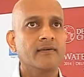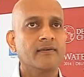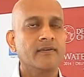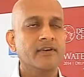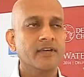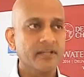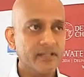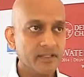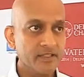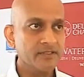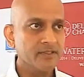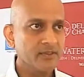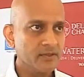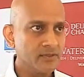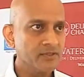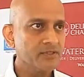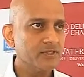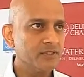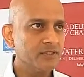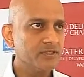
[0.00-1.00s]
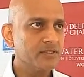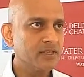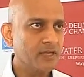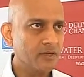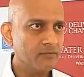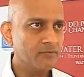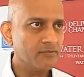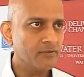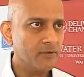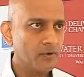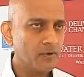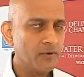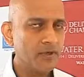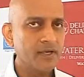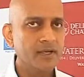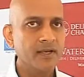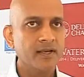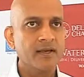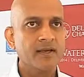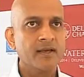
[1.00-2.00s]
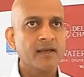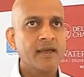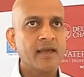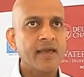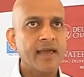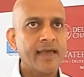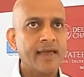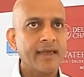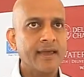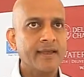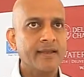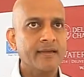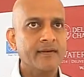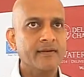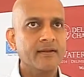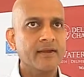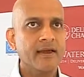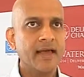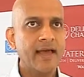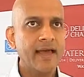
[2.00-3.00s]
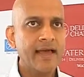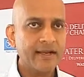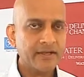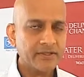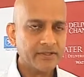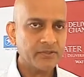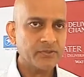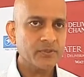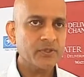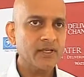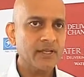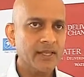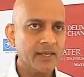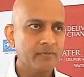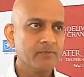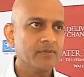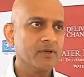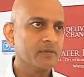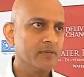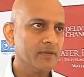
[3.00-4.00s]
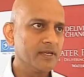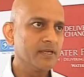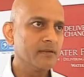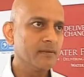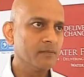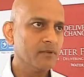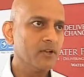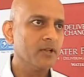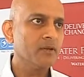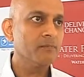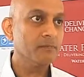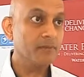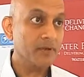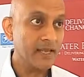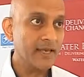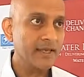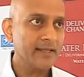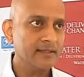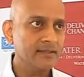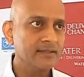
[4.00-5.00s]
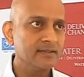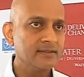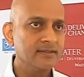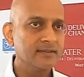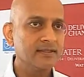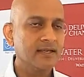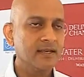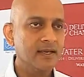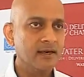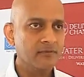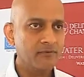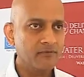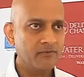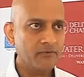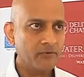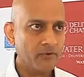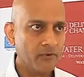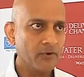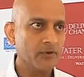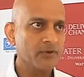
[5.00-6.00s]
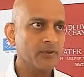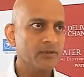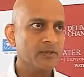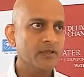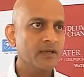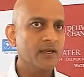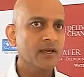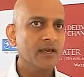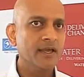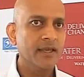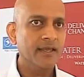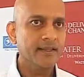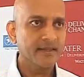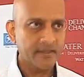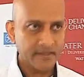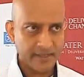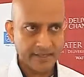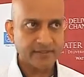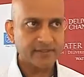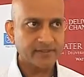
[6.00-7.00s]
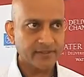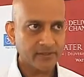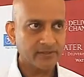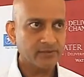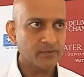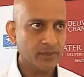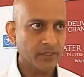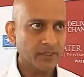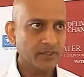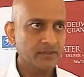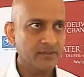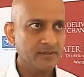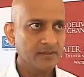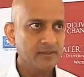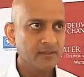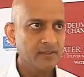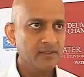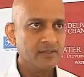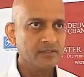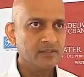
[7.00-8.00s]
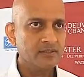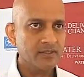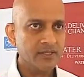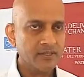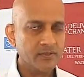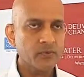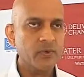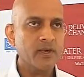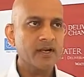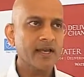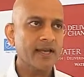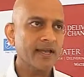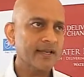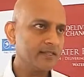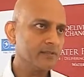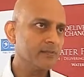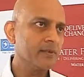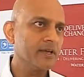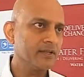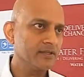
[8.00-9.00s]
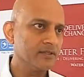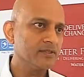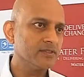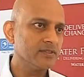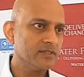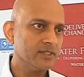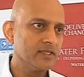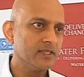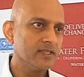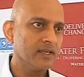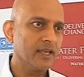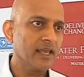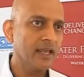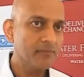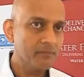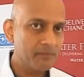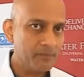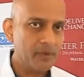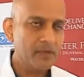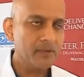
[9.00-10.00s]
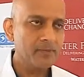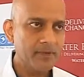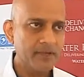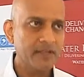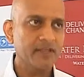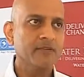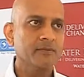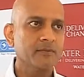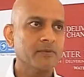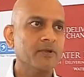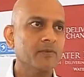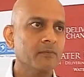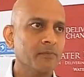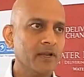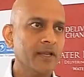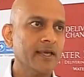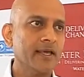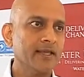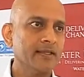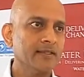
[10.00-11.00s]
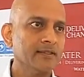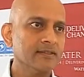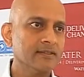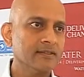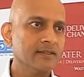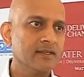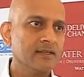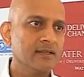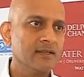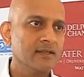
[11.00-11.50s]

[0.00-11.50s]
critical solutions come forward, and actual implementable plans come forth in the next 6 weeks. So that's what I expect to see, implementable plans.